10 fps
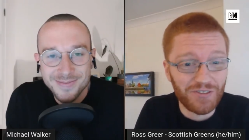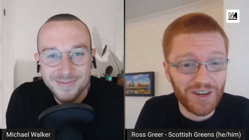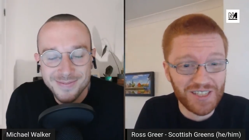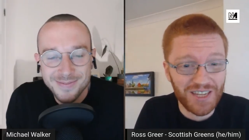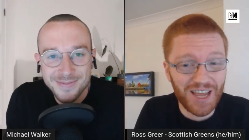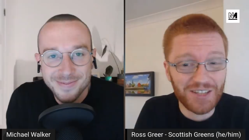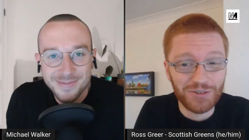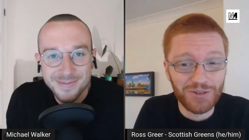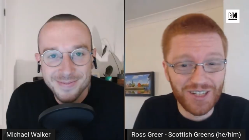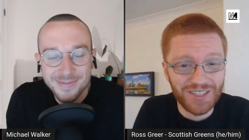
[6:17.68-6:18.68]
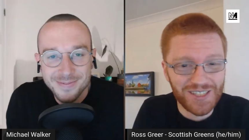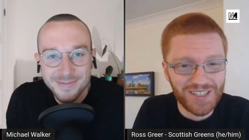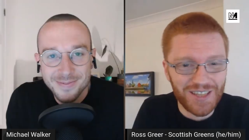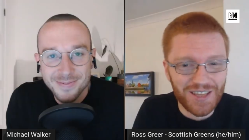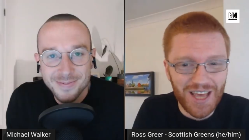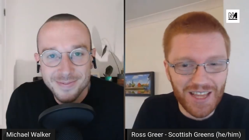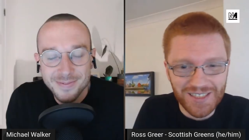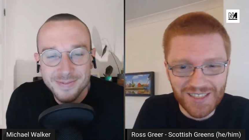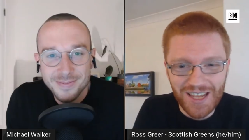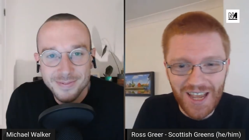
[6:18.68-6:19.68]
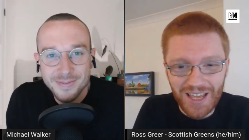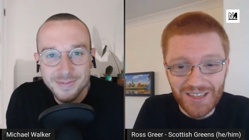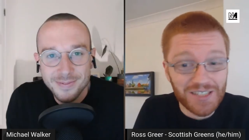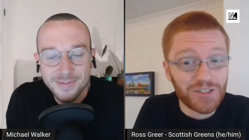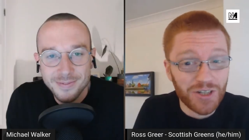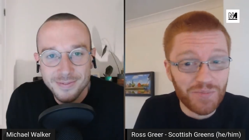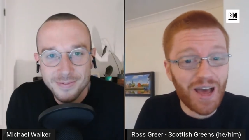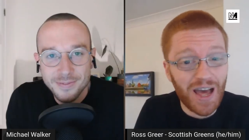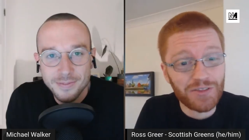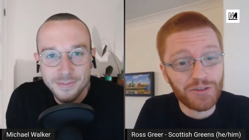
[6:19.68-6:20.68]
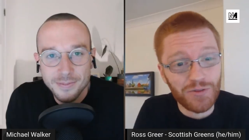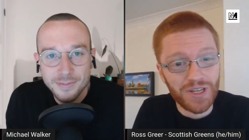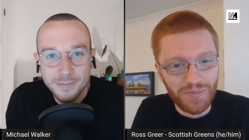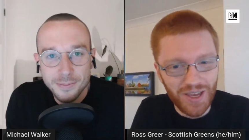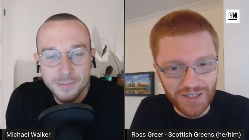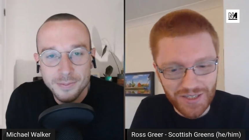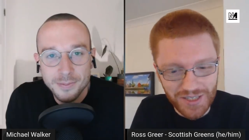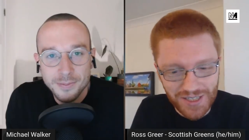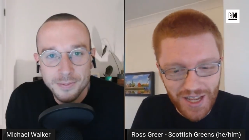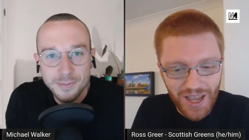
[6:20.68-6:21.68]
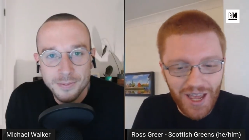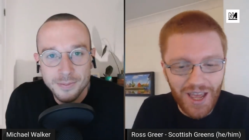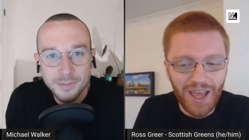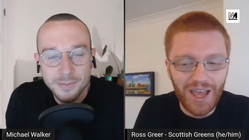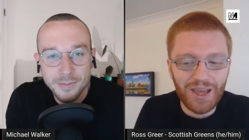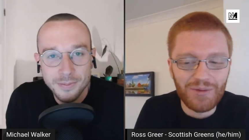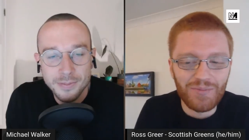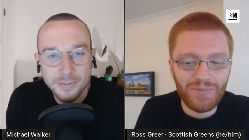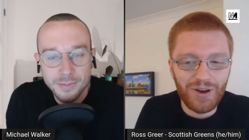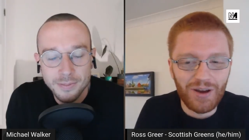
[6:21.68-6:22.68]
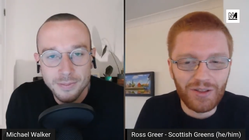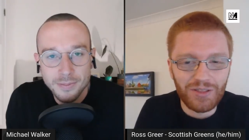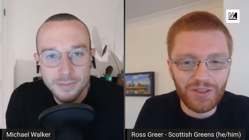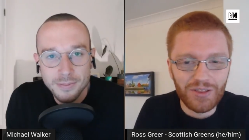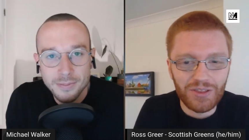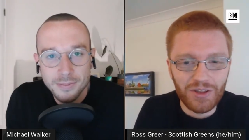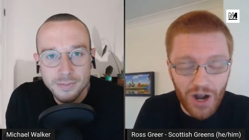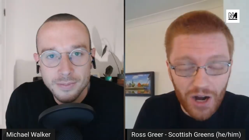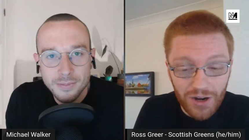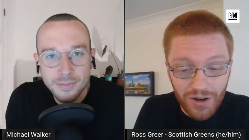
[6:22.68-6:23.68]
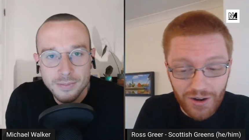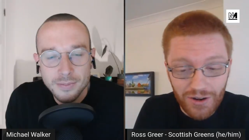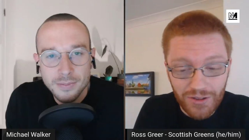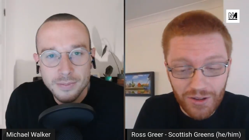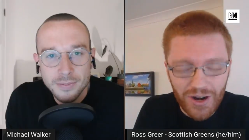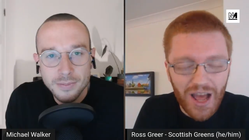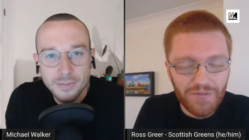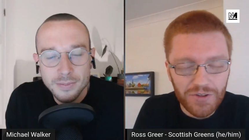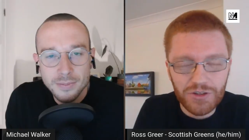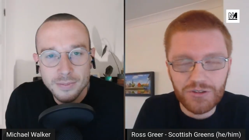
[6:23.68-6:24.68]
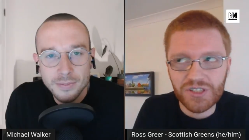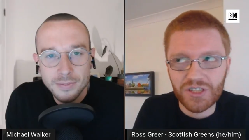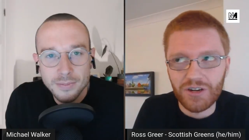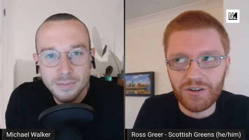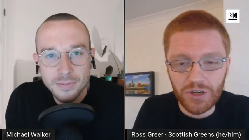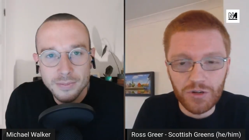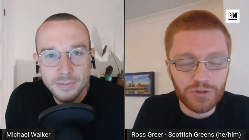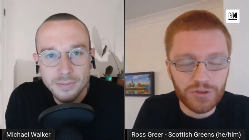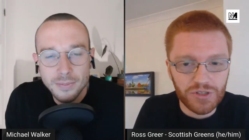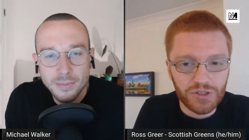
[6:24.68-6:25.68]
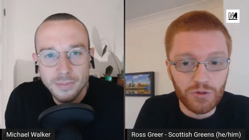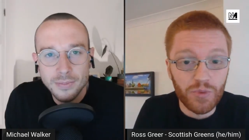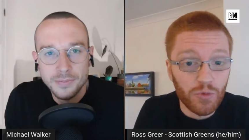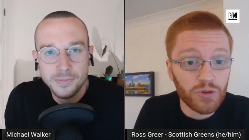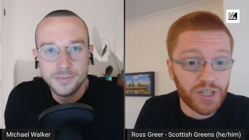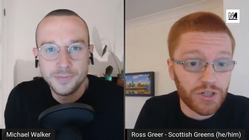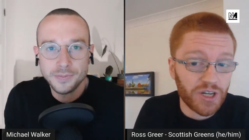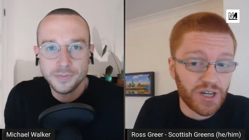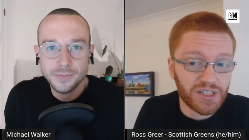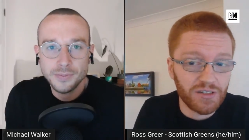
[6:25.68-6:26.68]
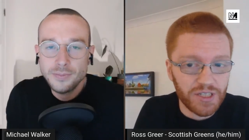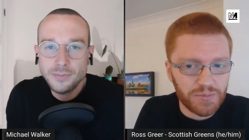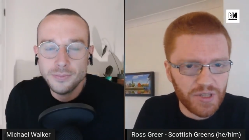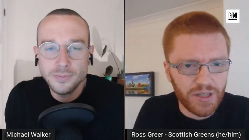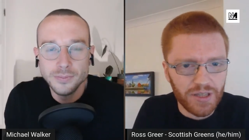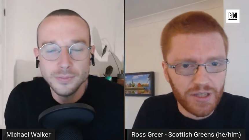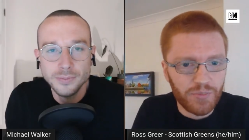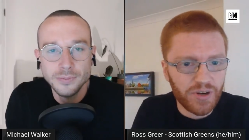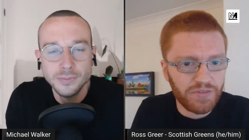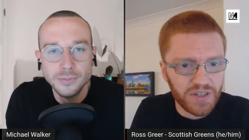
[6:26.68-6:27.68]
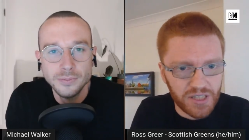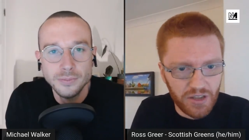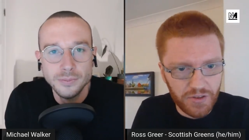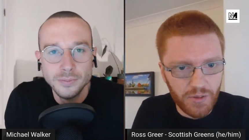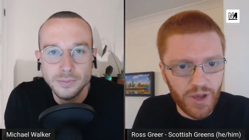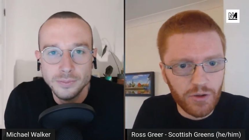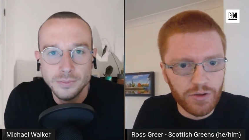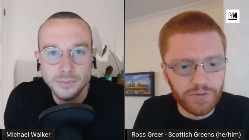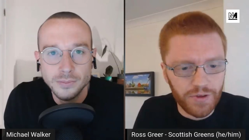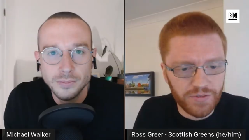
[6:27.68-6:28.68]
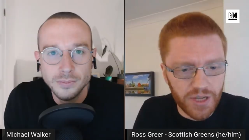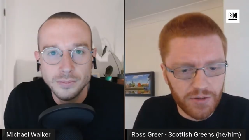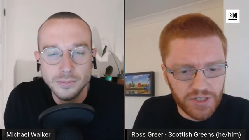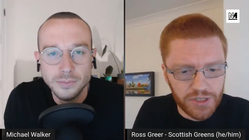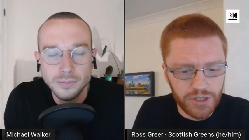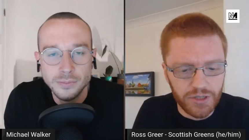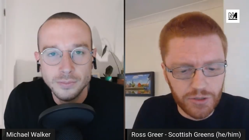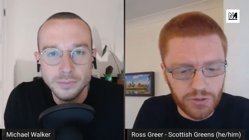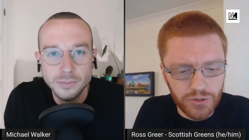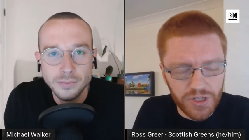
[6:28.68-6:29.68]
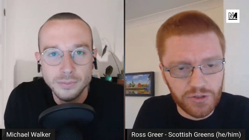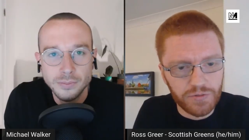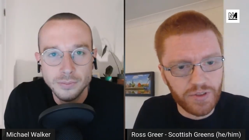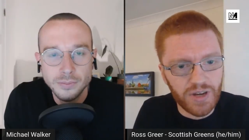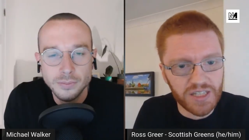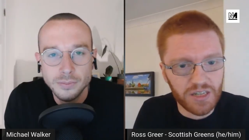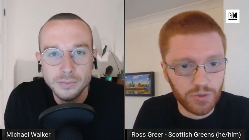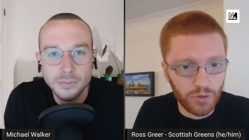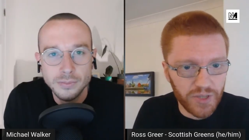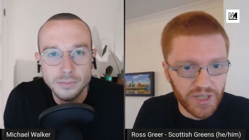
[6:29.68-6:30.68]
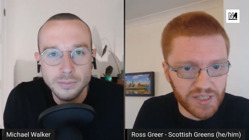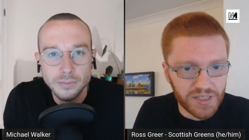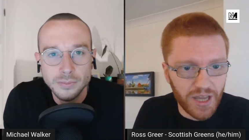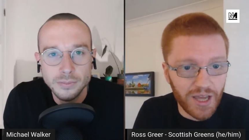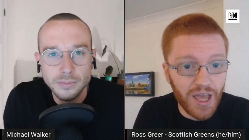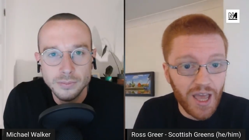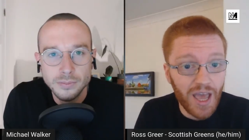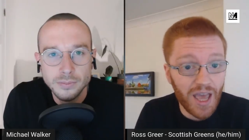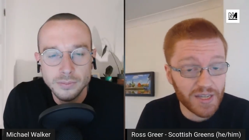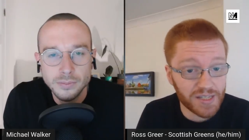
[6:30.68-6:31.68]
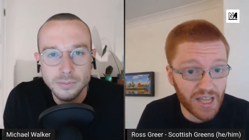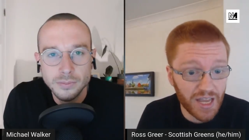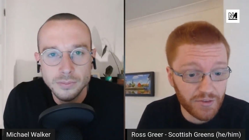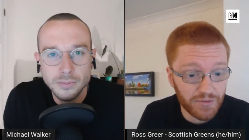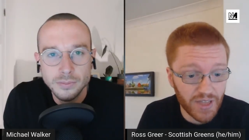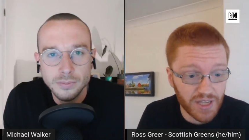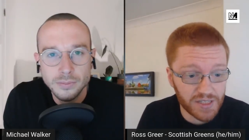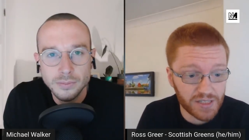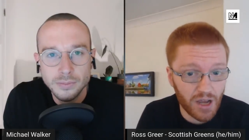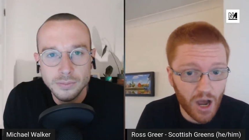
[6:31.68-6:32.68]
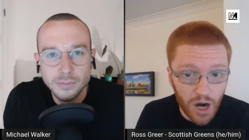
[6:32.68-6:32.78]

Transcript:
Speaker 1: of our friends in Catalonia to see that that's that's not a path to independence. Um, there are there are avenues that are available to us though, but most interestingly has been the, the briefings that have come out of, of Downing Street and the Tories over the last couple of weeks that instead of this